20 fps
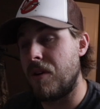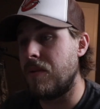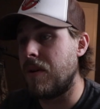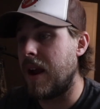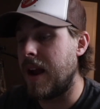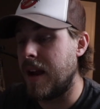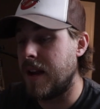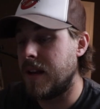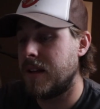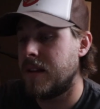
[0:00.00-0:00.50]

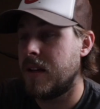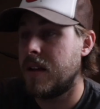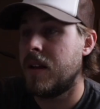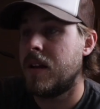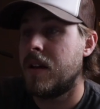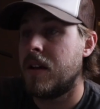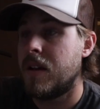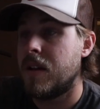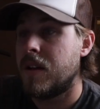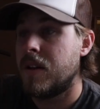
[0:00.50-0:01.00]
right.
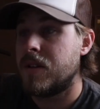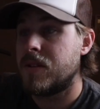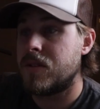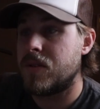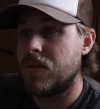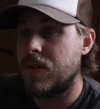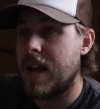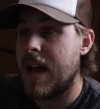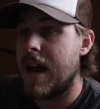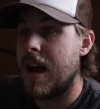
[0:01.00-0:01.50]

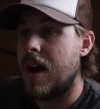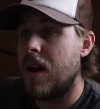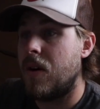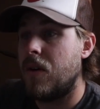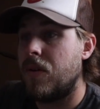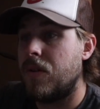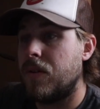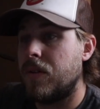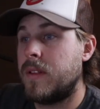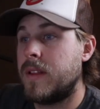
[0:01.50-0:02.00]
So
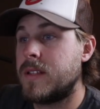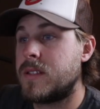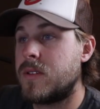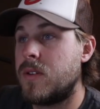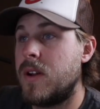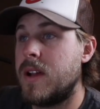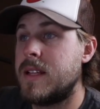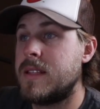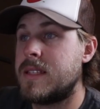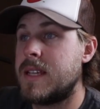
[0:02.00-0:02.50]
now let's go
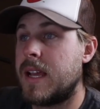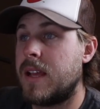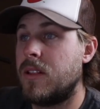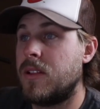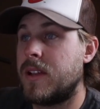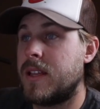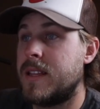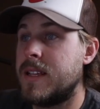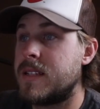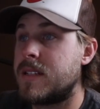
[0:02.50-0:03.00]
ahead and take a
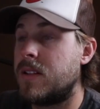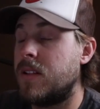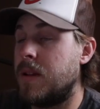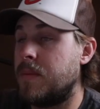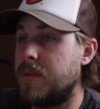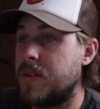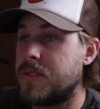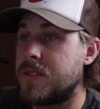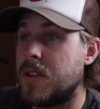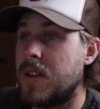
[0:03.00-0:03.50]
look at this clip.
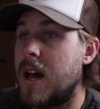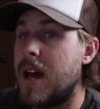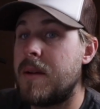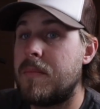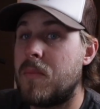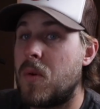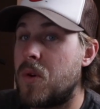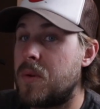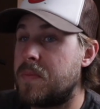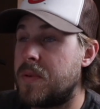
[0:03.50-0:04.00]
There's a lot more